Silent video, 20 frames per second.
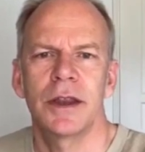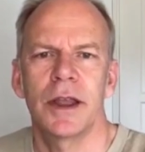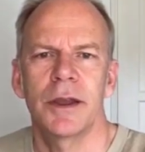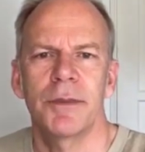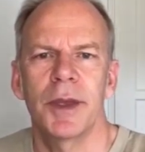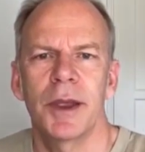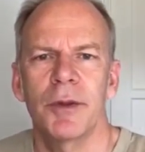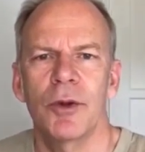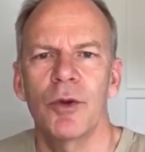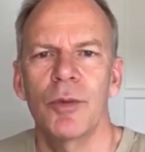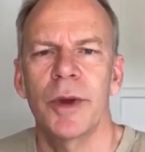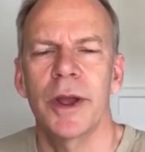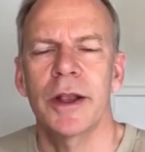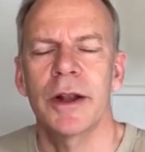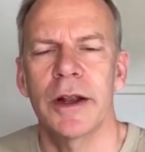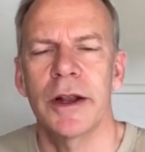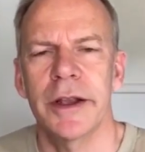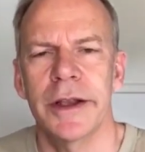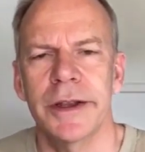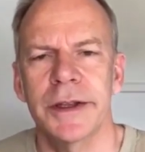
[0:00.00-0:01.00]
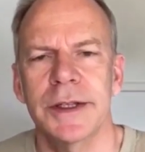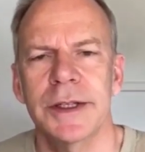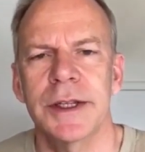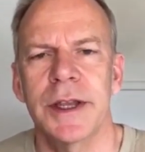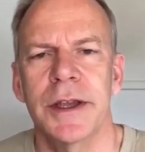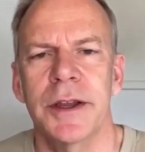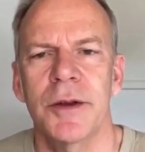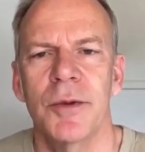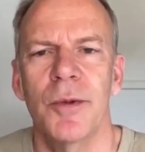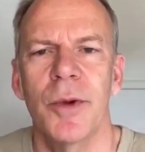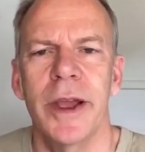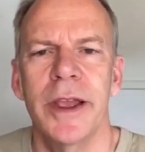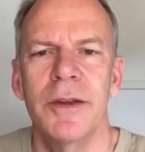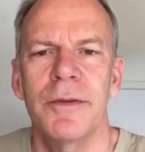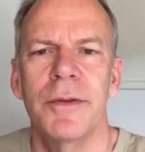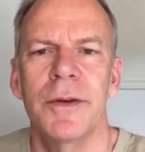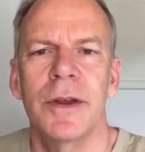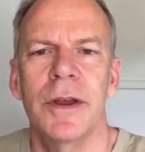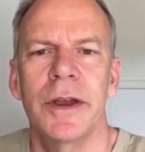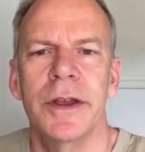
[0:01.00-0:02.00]
I make all my clients sign a
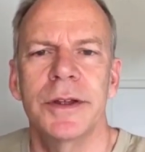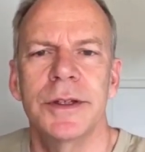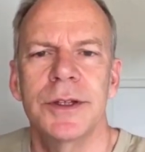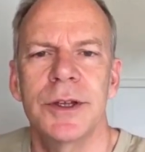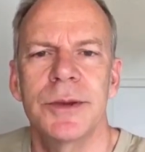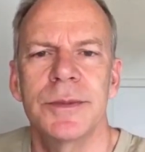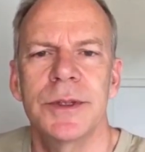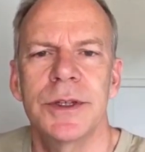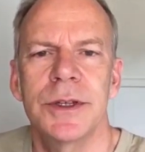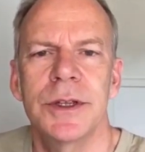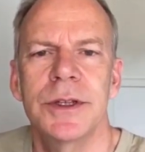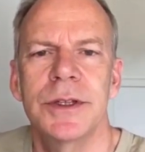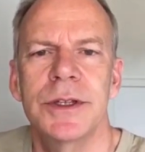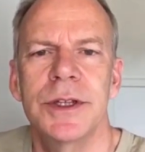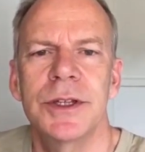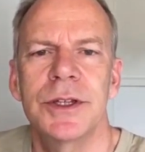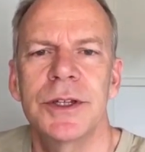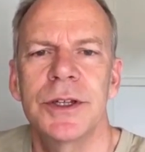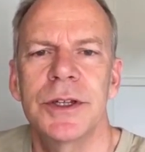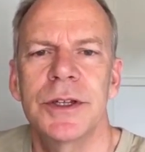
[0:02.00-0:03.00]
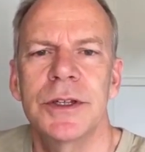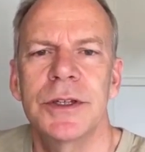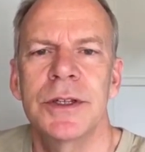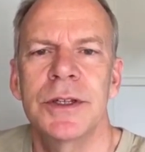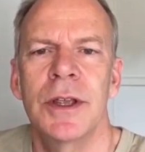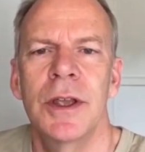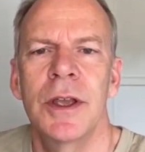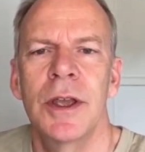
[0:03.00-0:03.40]
waiver and terms and conditions.